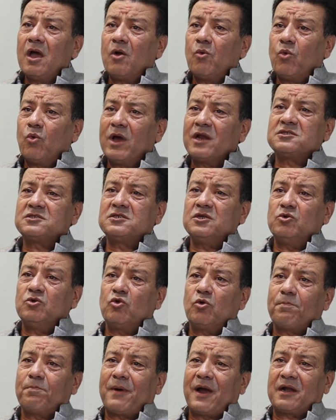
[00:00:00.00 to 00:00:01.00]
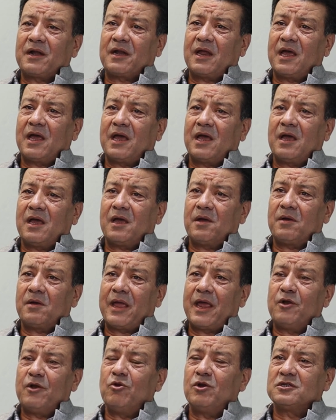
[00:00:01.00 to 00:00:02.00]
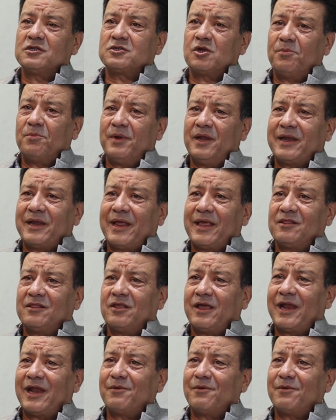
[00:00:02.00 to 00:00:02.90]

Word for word: uh, once, you know, Pata annual summit and the